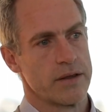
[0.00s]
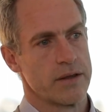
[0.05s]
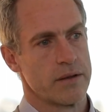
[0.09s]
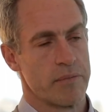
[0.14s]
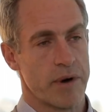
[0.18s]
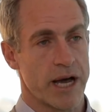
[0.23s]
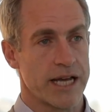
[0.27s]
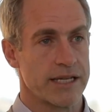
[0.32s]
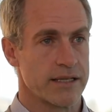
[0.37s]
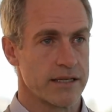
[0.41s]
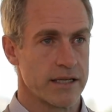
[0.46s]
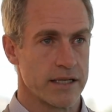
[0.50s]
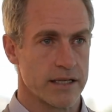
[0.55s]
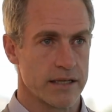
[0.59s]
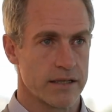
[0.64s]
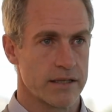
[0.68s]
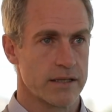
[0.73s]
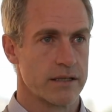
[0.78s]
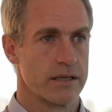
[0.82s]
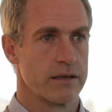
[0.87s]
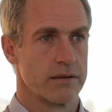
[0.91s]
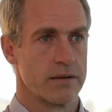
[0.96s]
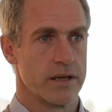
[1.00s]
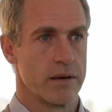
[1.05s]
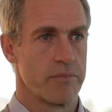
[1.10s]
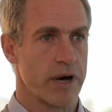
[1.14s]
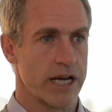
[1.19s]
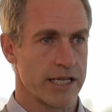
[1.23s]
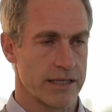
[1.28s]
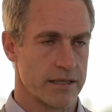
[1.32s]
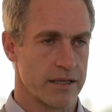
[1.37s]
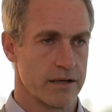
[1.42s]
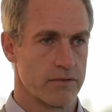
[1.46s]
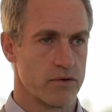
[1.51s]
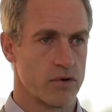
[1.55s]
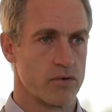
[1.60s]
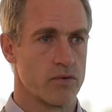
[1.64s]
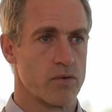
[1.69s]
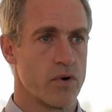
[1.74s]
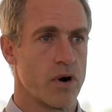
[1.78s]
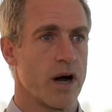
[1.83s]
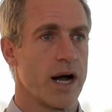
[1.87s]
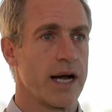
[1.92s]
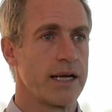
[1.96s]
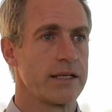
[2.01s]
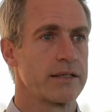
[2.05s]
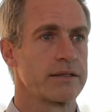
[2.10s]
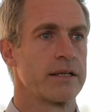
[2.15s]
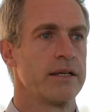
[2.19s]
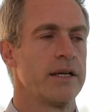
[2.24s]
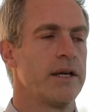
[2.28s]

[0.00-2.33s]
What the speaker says: basics, the base level right,